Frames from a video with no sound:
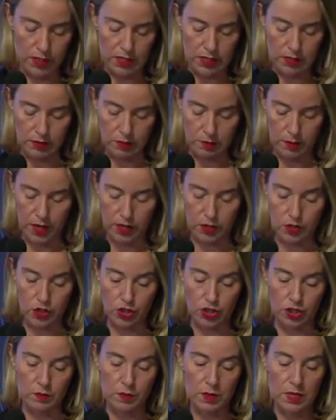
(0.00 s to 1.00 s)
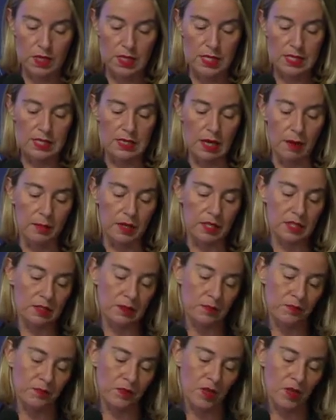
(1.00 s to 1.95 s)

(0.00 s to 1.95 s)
Eastern Partnership Summit.